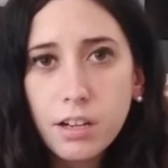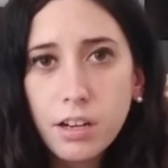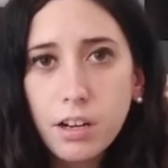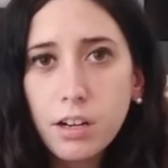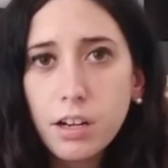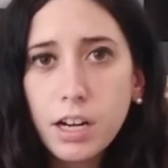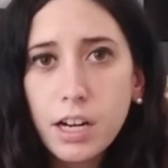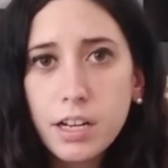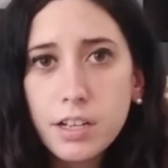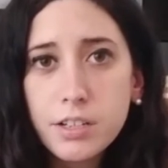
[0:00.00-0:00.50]
all
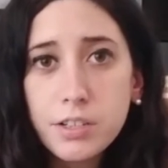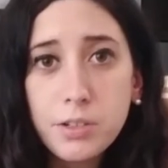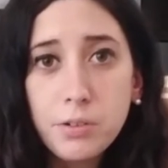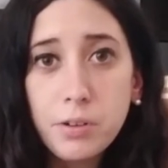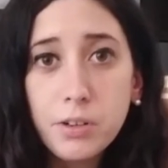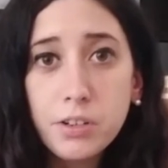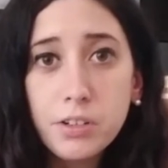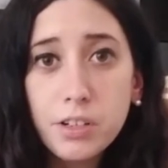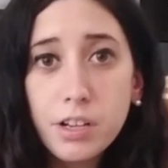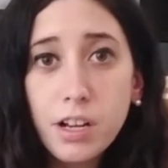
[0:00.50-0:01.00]
right,
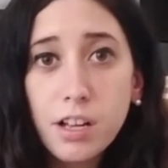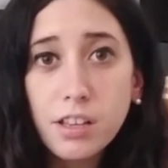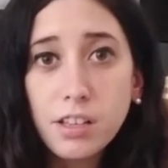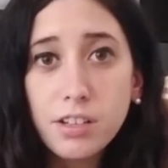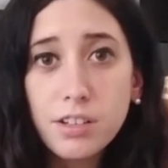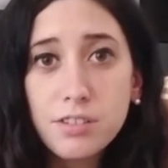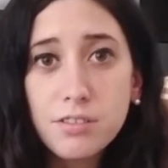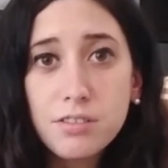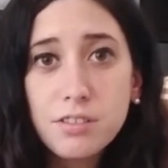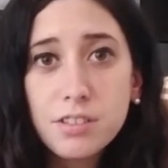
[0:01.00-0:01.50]

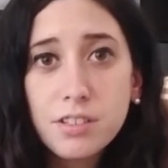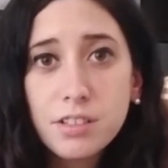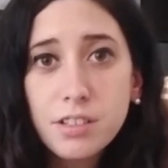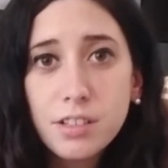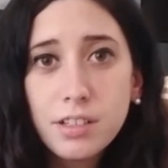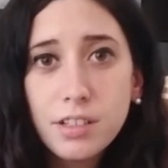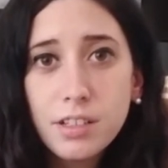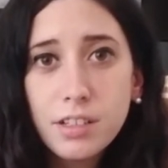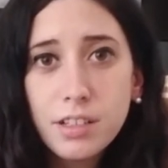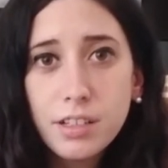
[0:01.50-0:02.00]
$200.
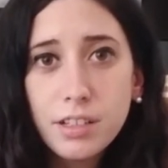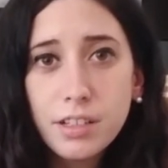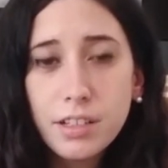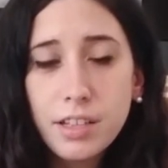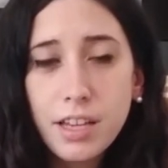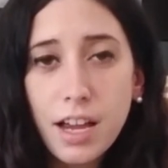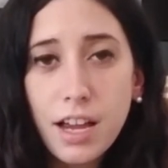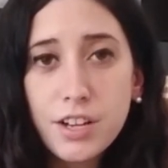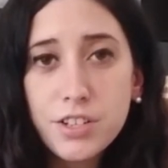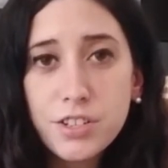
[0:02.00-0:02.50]

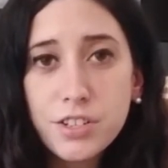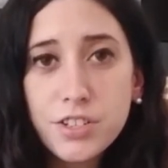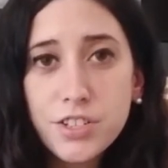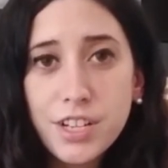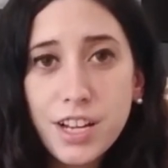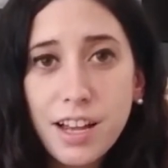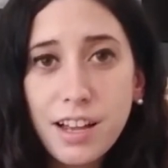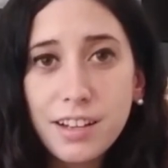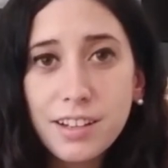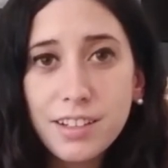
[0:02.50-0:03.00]
Cash or
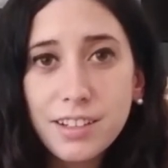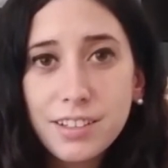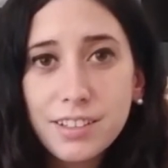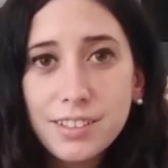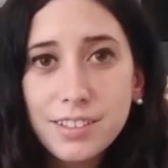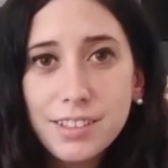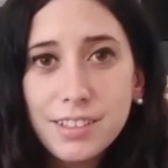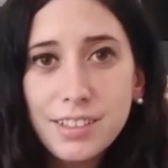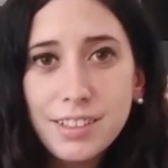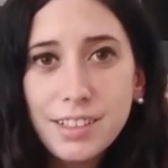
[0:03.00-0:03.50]
check.
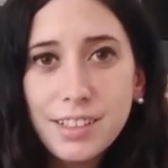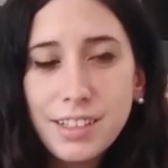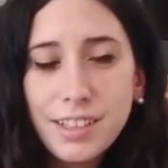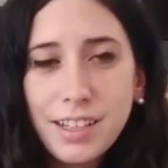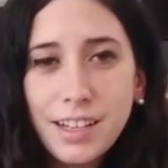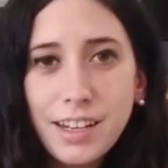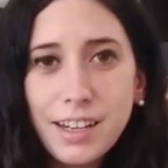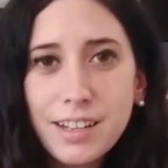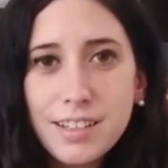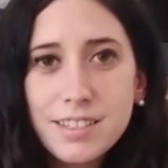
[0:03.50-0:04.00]

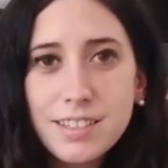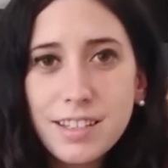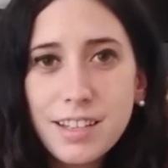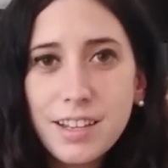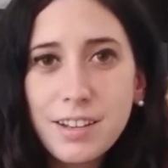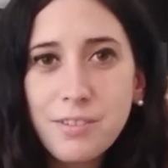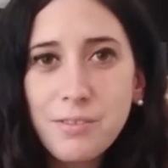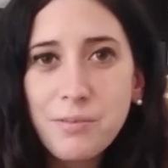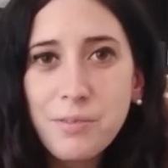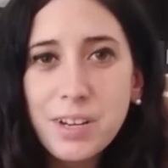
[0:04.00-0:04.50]
And it's
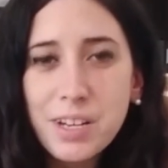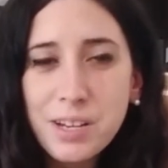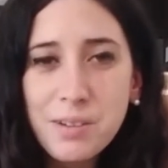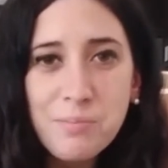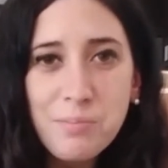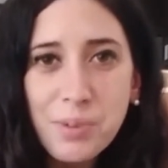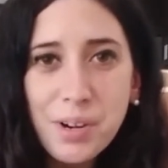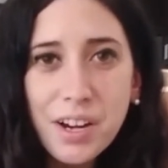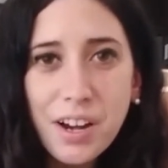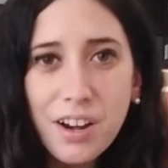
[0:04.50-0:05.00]
like, we
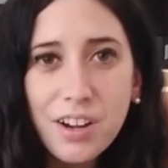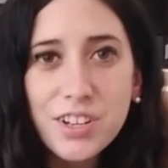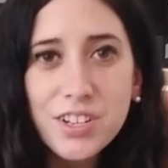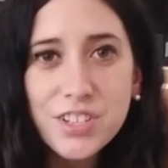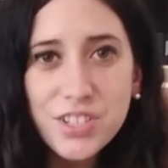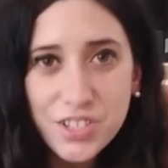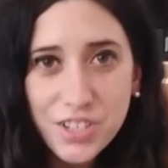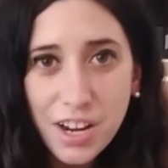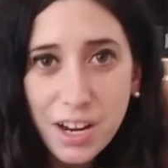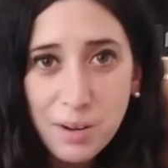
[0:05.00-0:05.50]
didn't bring our
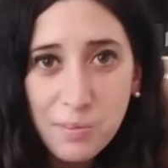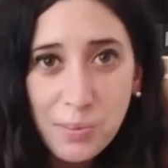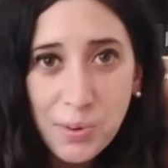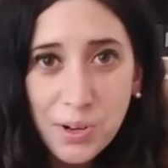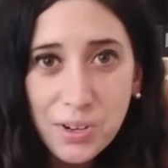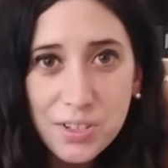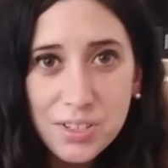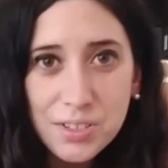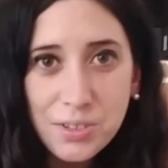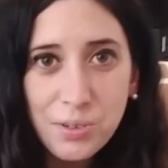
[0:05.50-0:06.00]

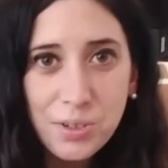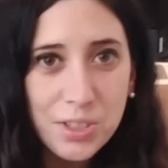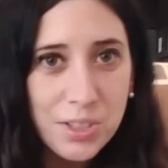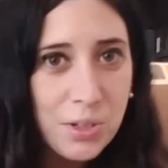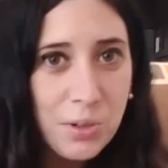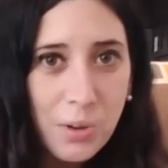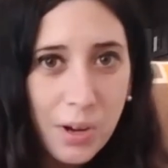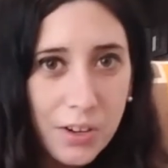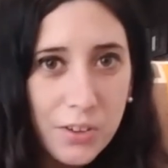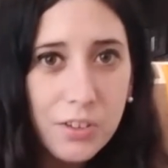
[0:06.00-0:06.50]
checkbooks or
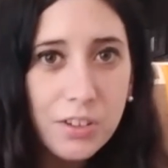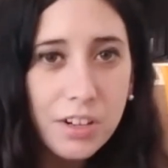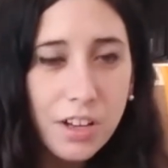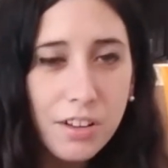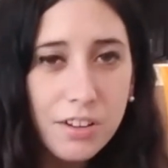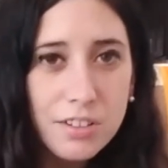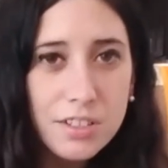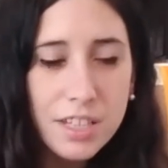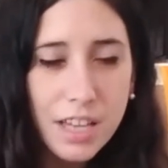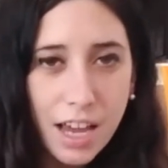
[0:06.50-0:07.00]

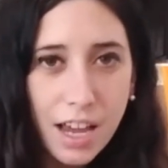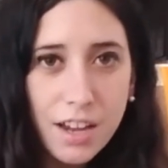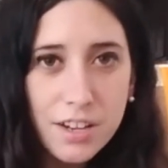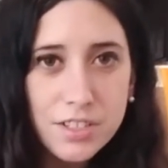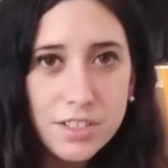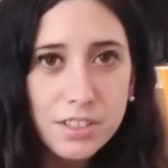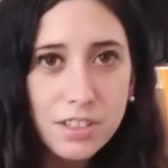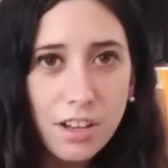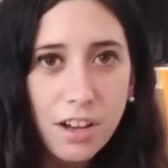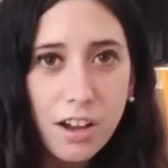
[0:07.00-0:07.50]
$200
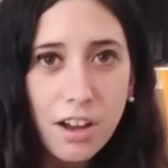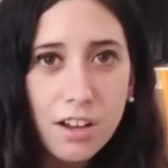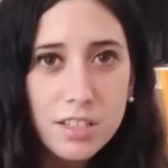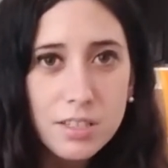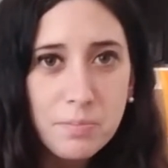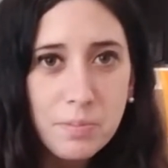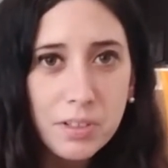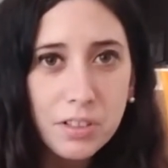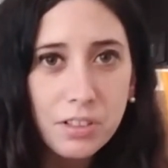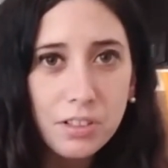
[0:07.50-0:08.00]
cash to the
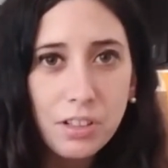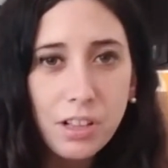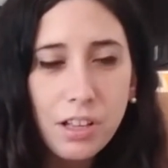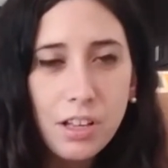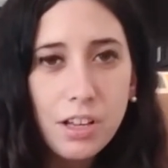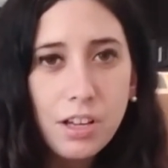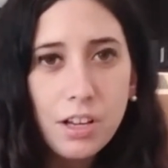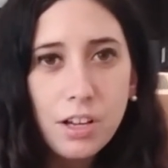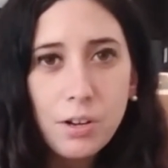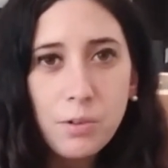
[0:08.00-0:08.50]
hospital.
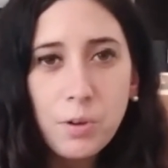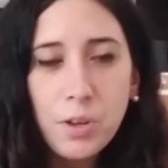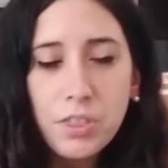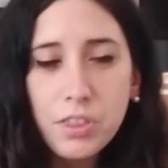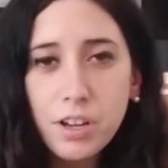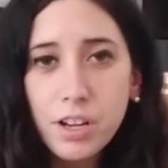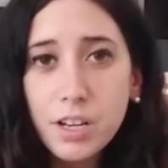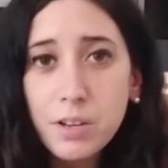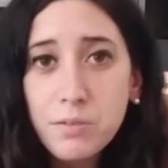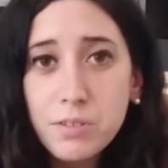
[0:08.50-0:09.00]
We
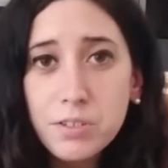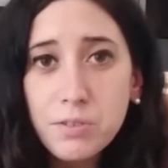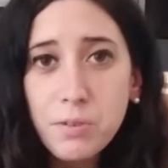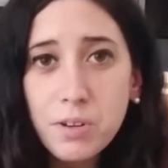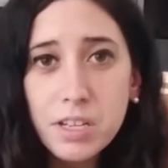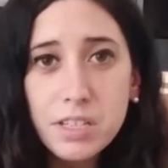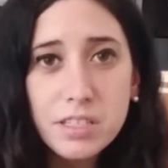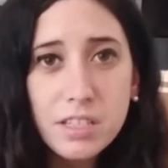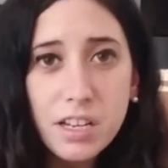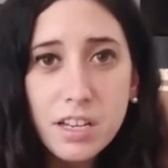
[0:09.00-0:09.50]
thought he was going
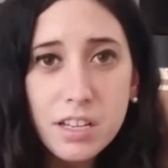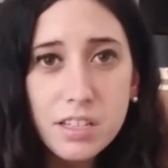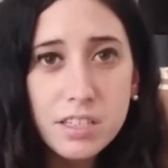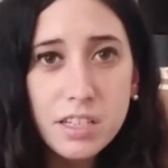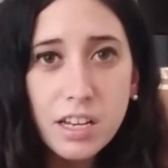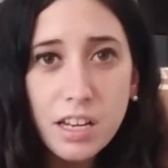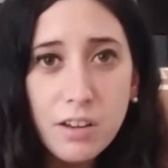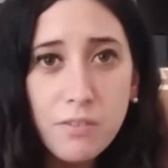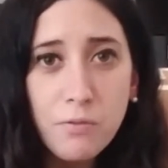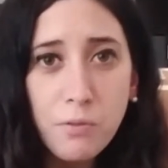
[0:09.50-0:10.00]
to send us an
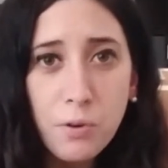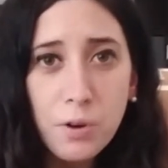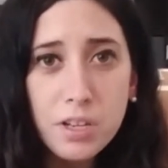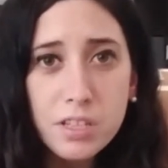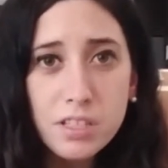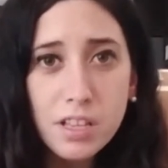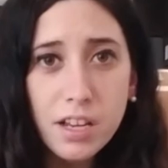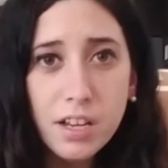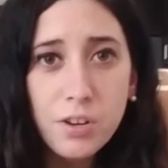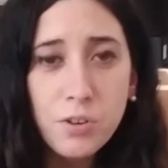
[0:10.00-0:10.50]
invoice
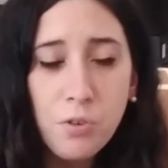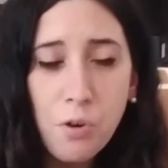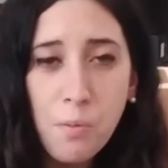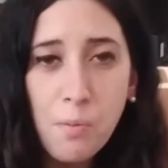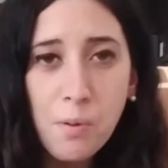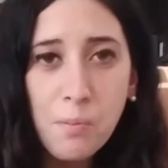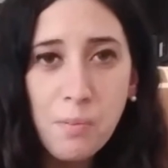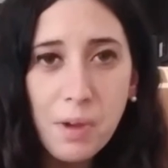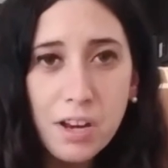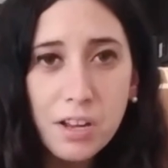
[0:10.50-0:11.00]
like a
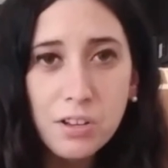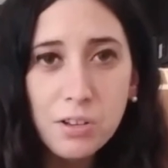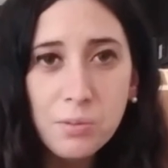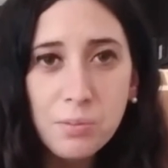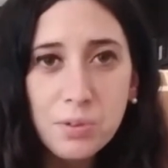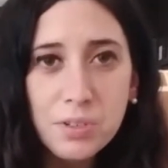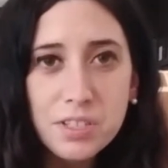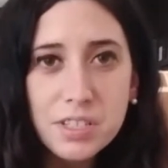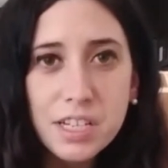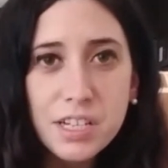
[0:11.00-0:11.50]
normal medical
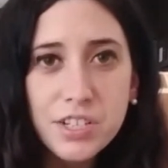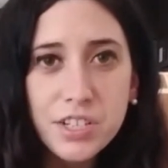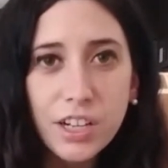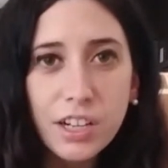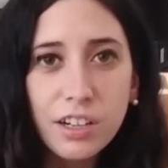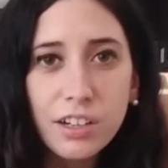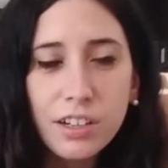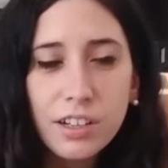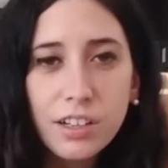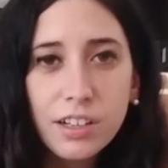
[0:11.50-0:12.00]

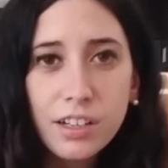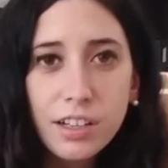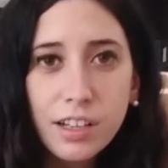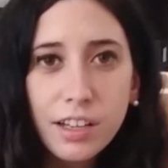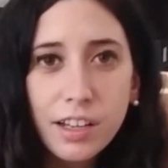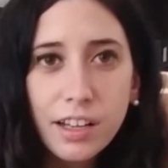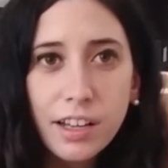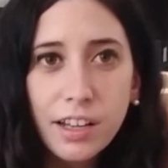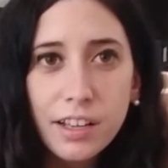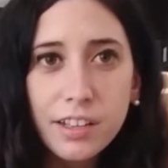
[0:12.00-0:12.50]
procedure.
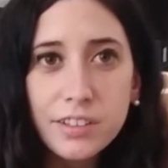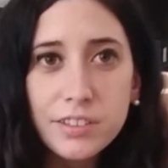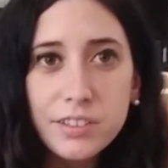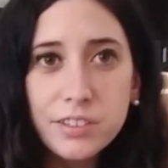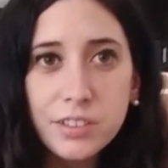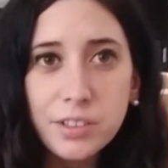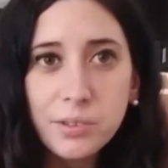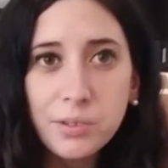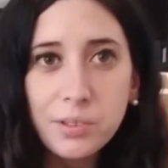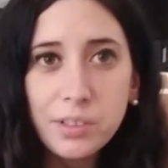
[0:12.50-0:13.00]
And
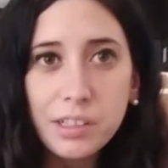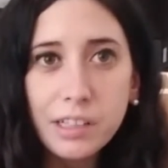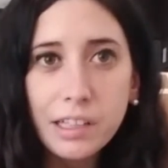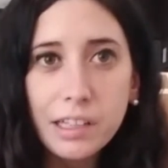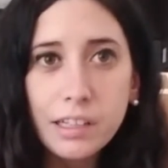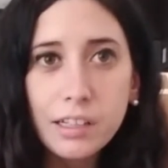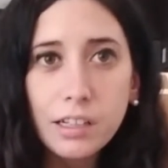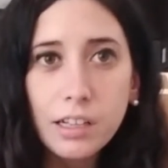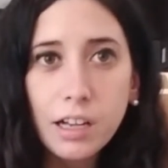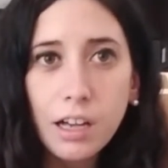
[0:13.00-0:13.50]
so we're
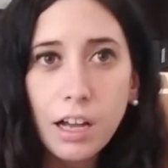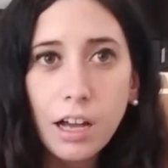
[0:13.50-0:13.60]
like,